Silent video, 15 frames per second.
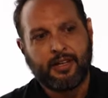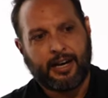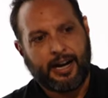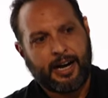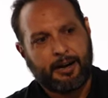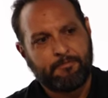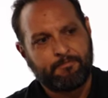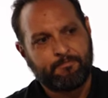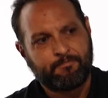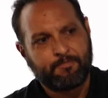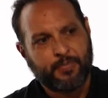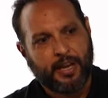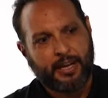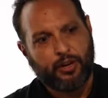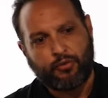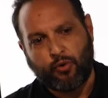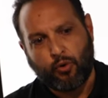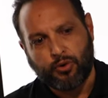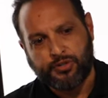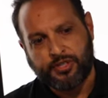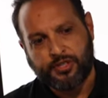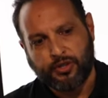And of
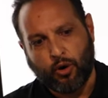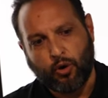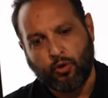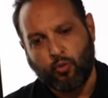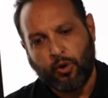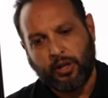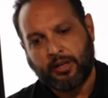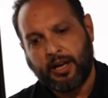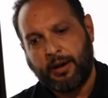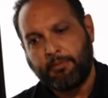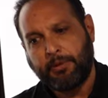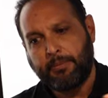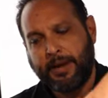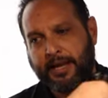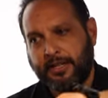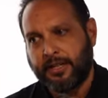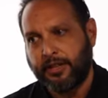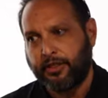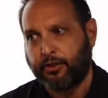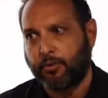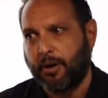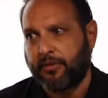course, it's all well
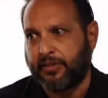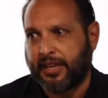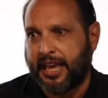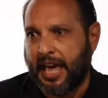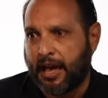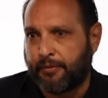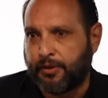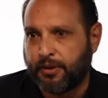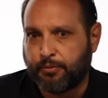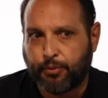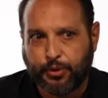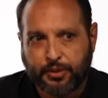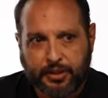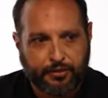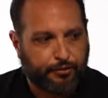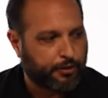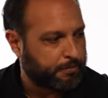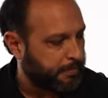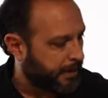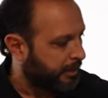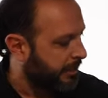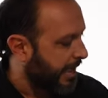complemented throughout the cabin with
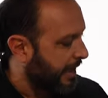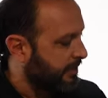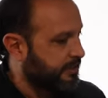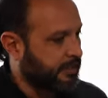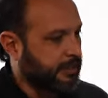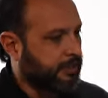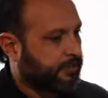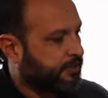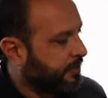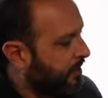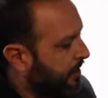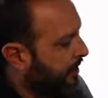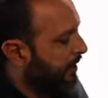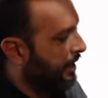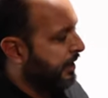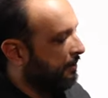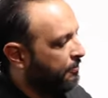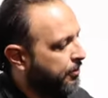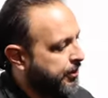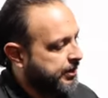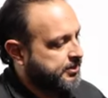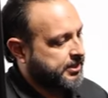different metal accents,
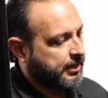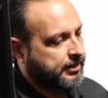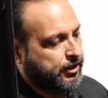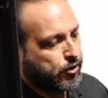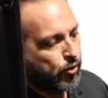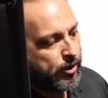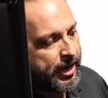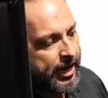things like the door